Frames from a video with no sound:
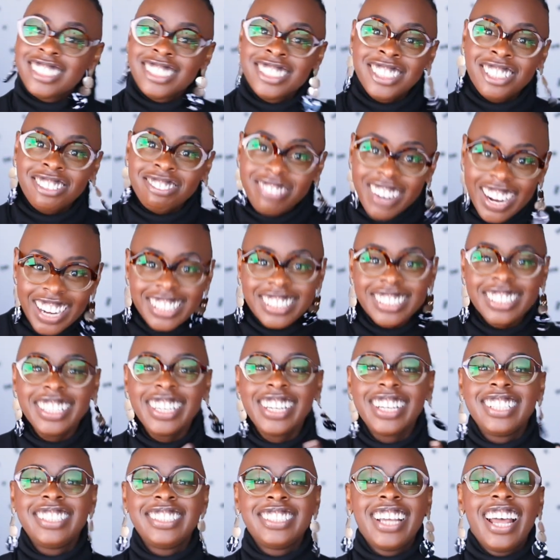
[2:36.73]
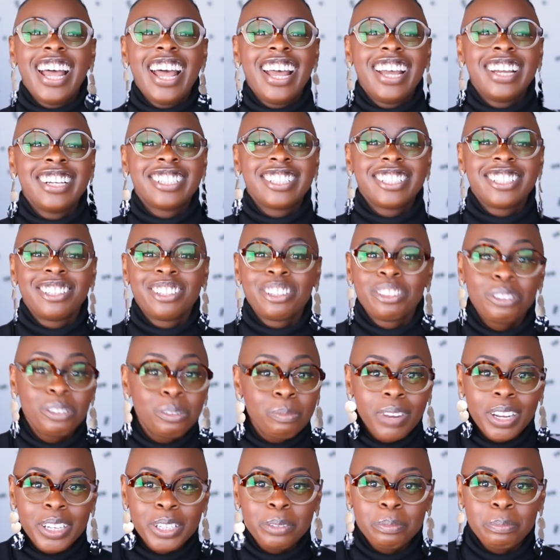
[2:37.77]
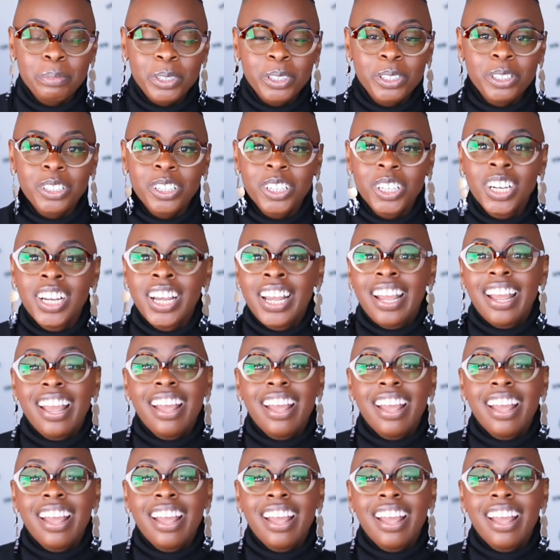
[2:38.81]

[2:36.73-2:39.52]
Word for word: directly into Anchor through my computer.